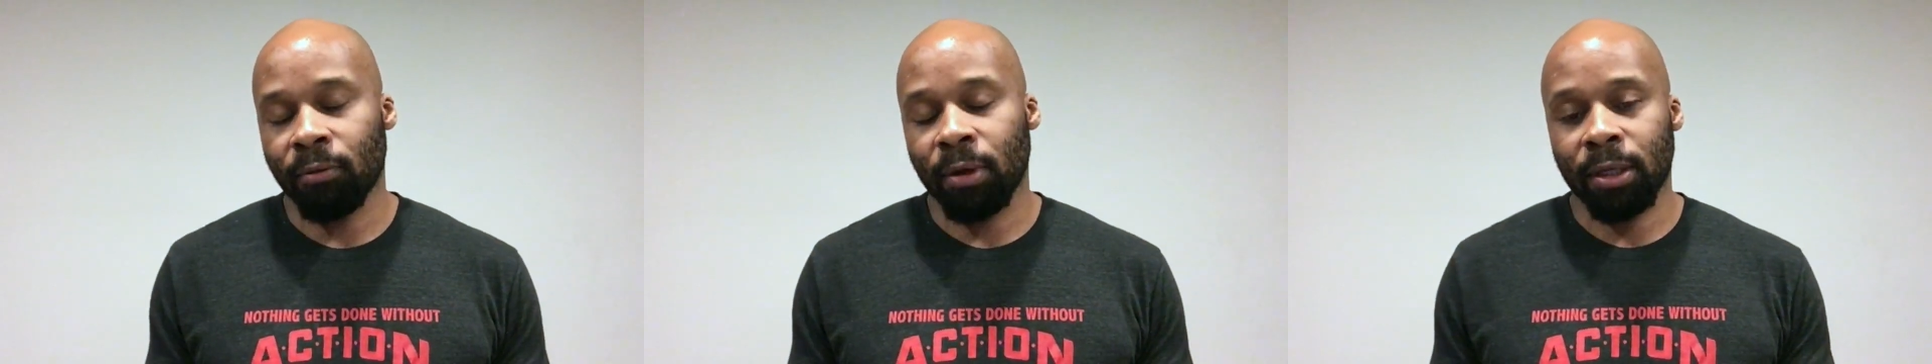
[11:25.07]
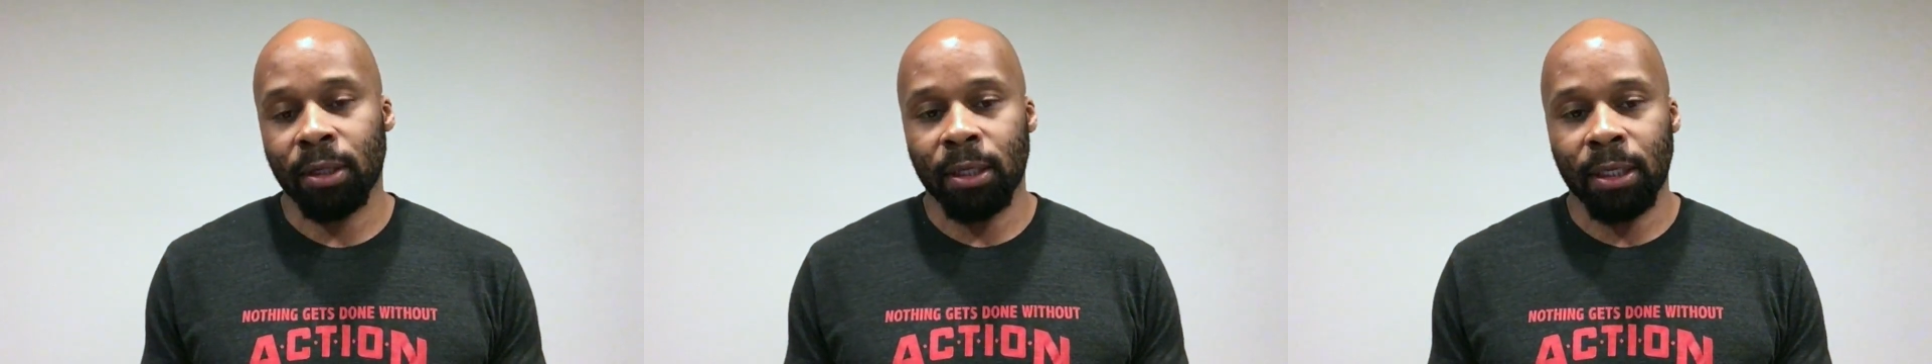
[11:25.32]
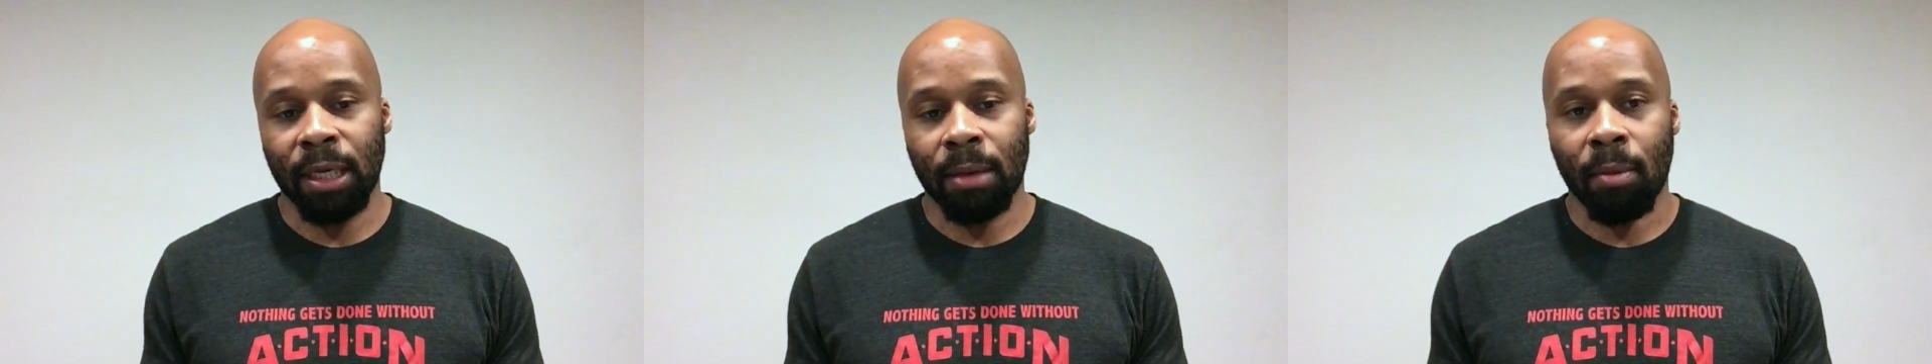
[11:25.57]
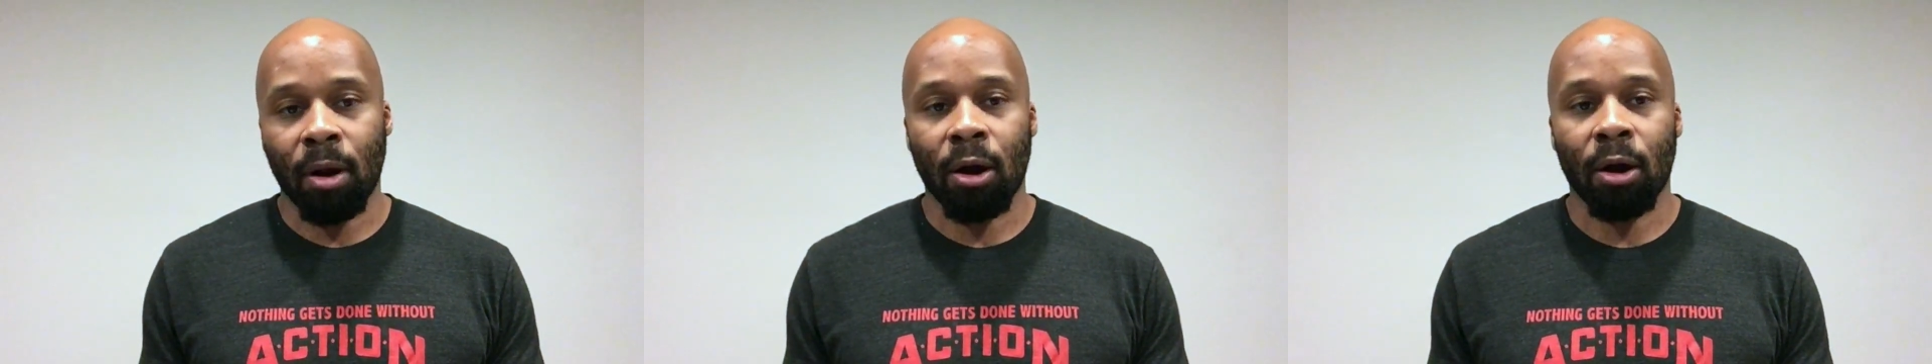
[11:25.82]
running the
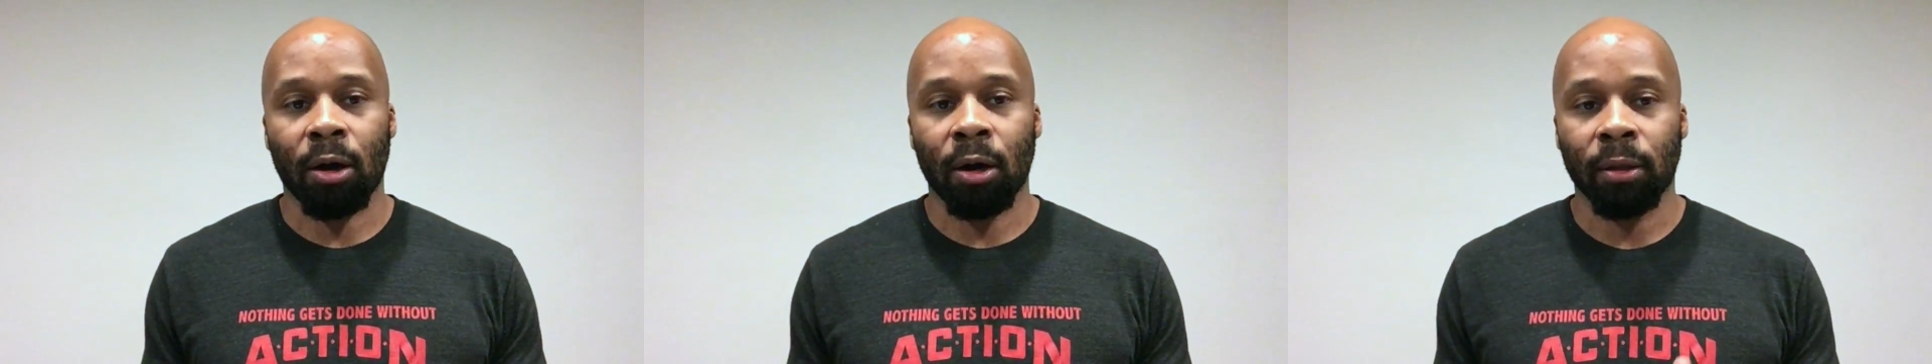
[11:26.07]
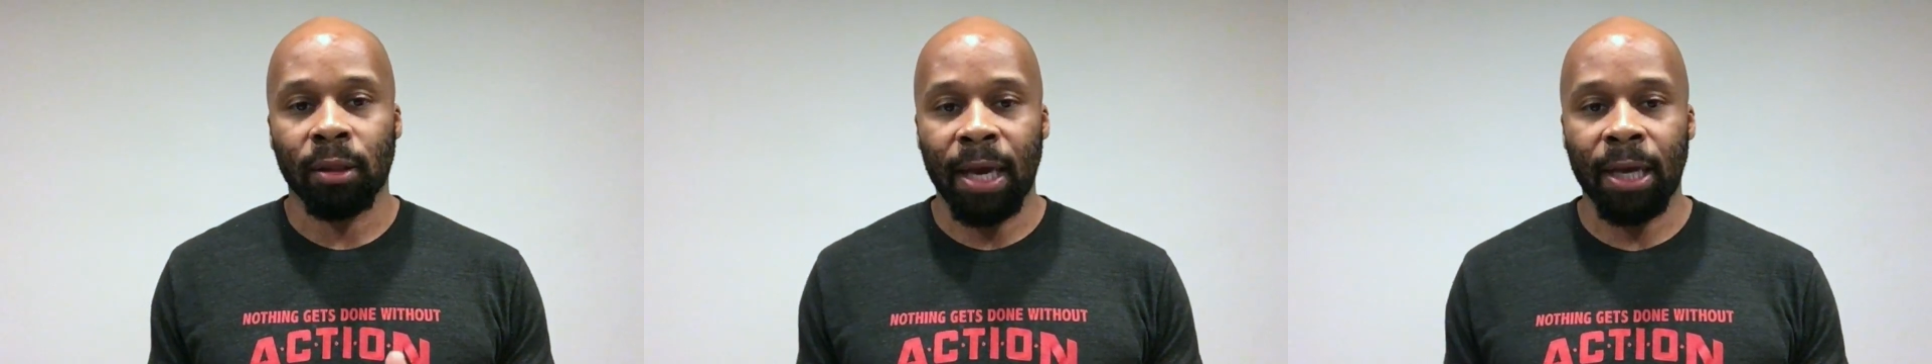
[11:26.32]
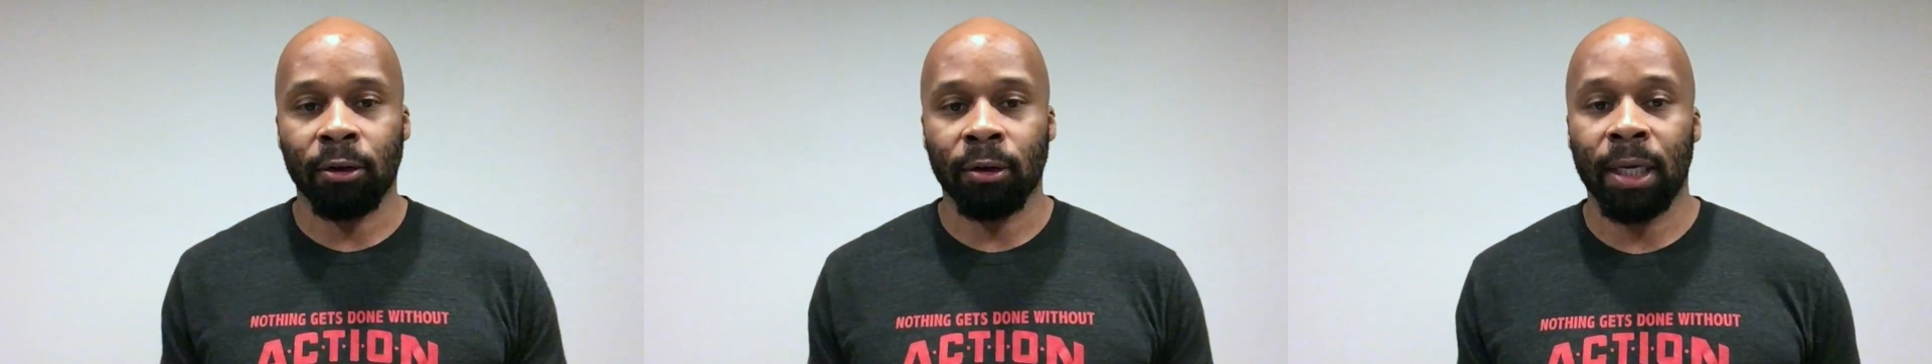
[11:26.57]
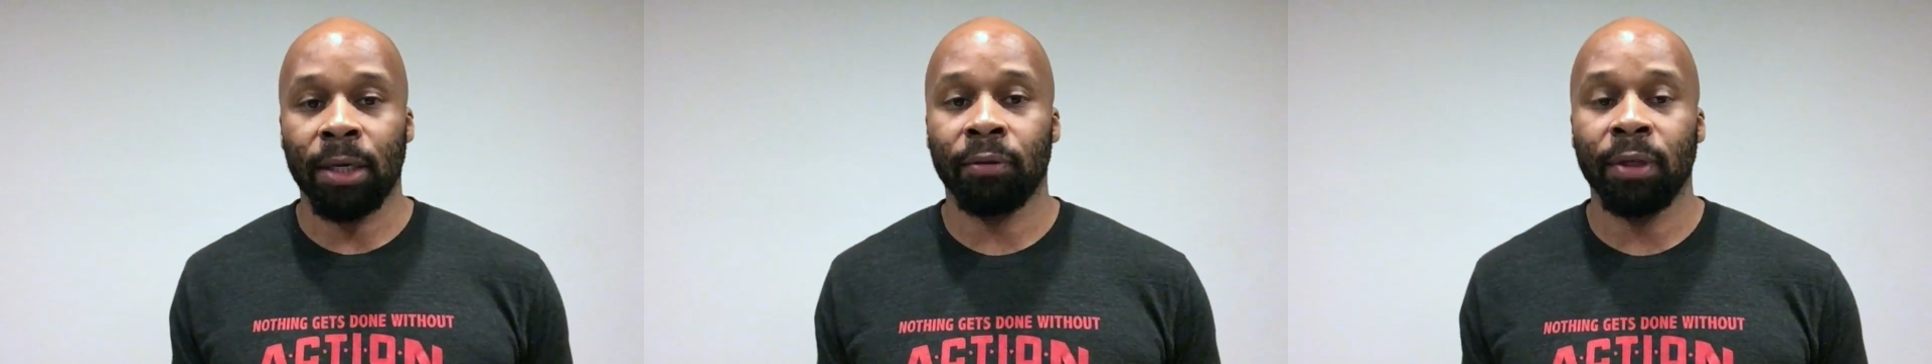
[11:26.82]
DMR, the anchor
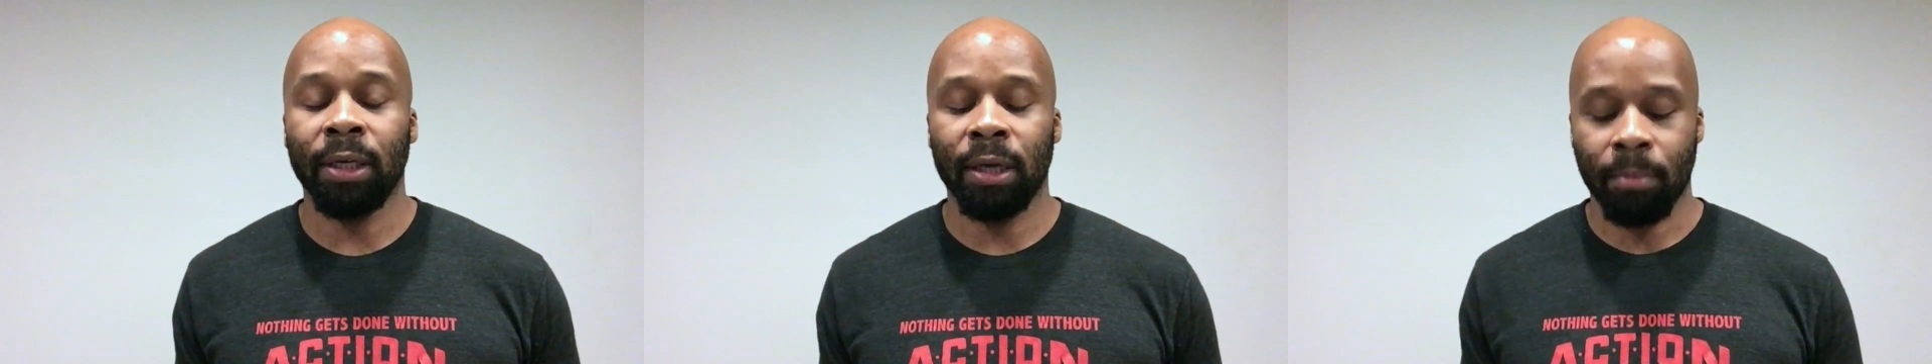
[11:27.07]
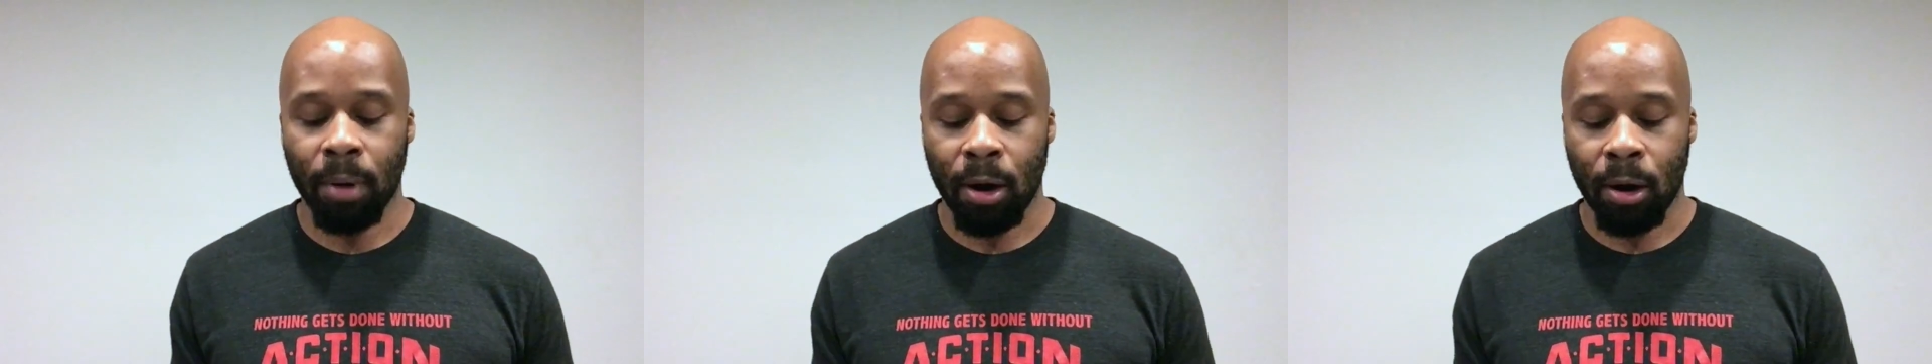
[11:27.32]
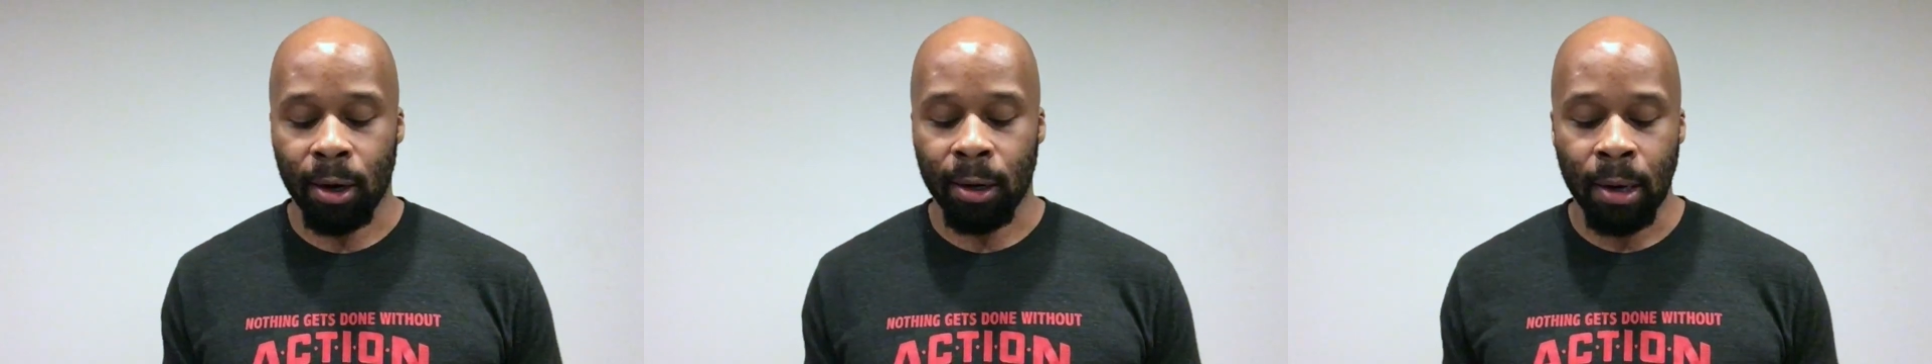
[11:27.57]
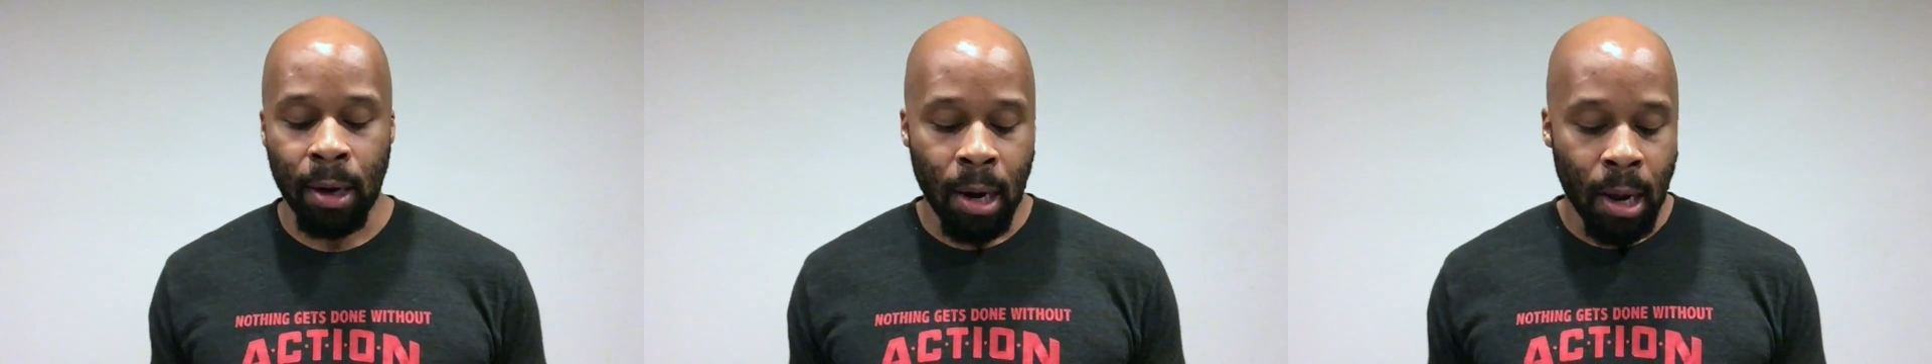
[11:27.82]
leg of the DMR.